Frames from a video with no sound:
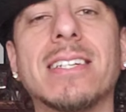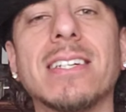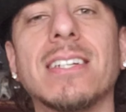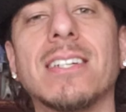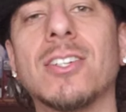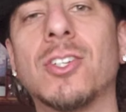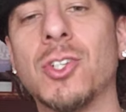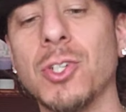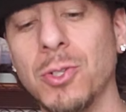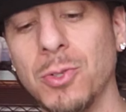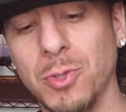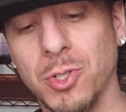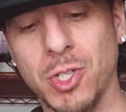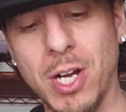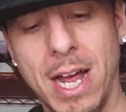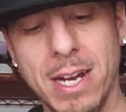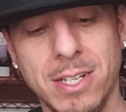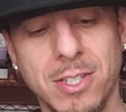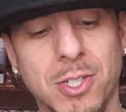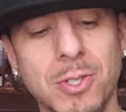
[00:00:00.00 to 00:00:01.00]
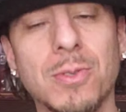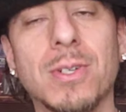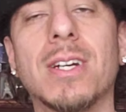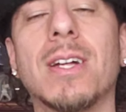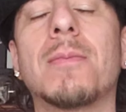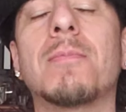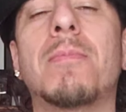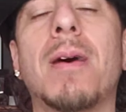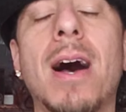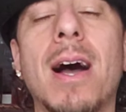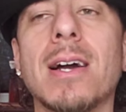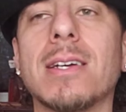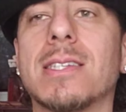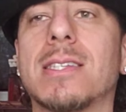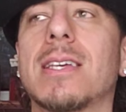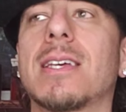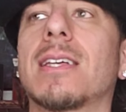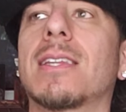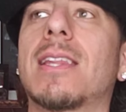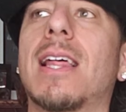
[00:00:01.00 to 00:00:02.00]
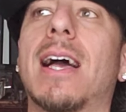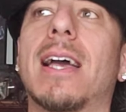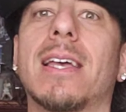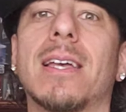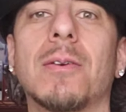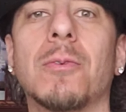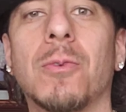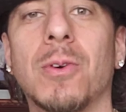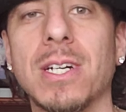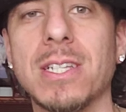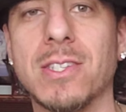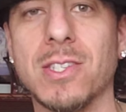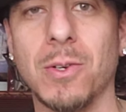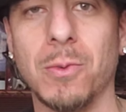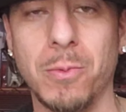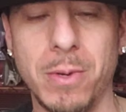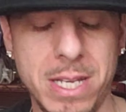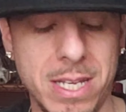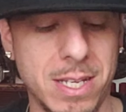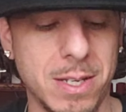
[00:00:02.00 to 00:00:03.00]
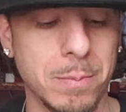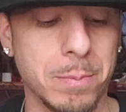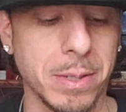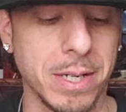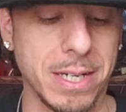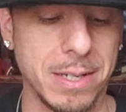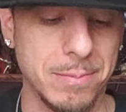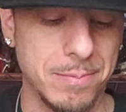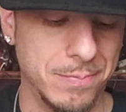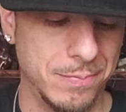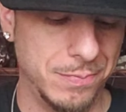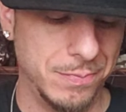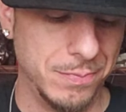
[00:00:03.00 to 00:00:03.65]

to do try to do an unboxing like once a week, but